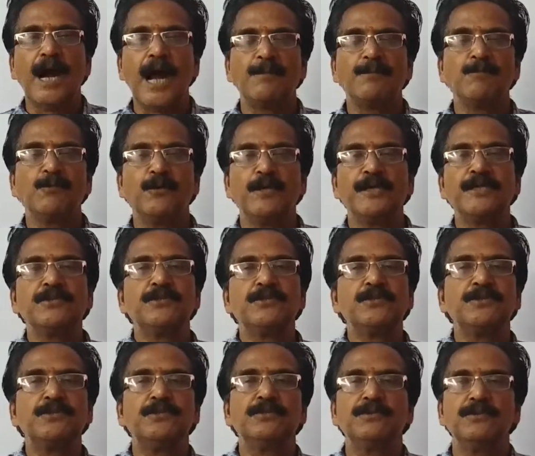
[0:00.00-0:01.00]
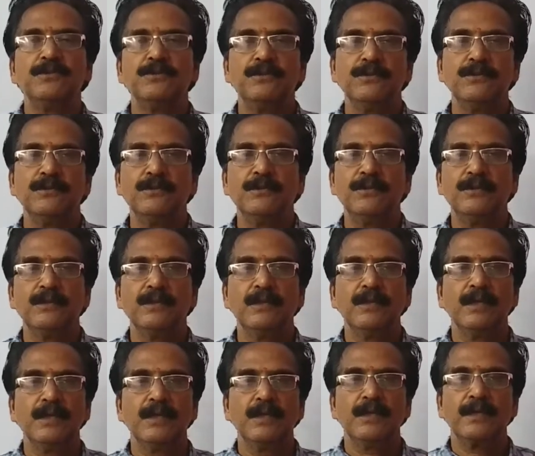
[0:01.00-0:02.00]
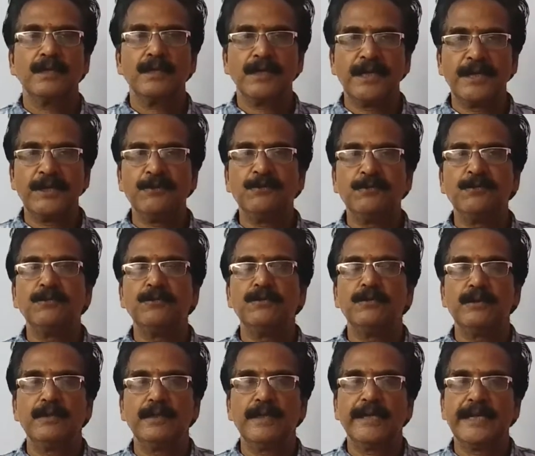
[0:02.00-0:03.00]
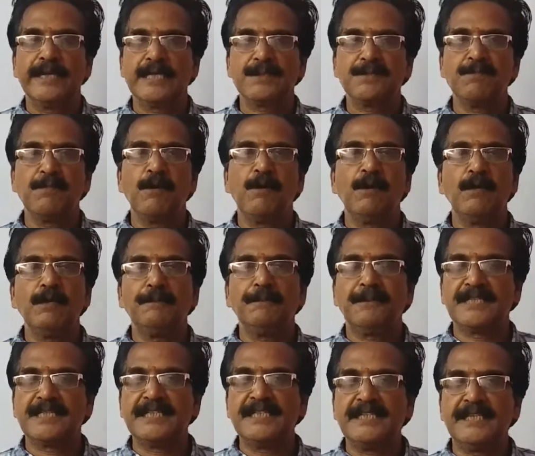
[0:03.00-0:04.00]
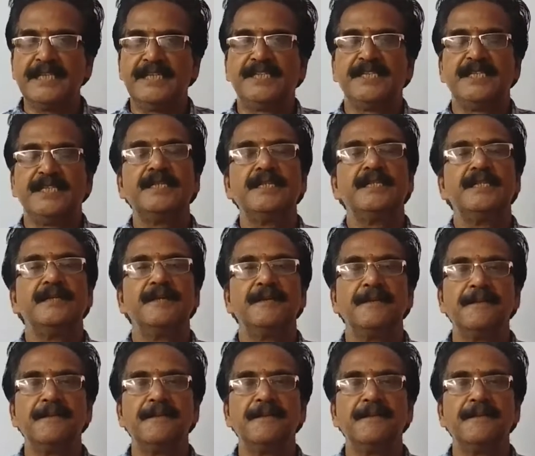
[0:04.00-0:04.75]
I am going to give a small presentation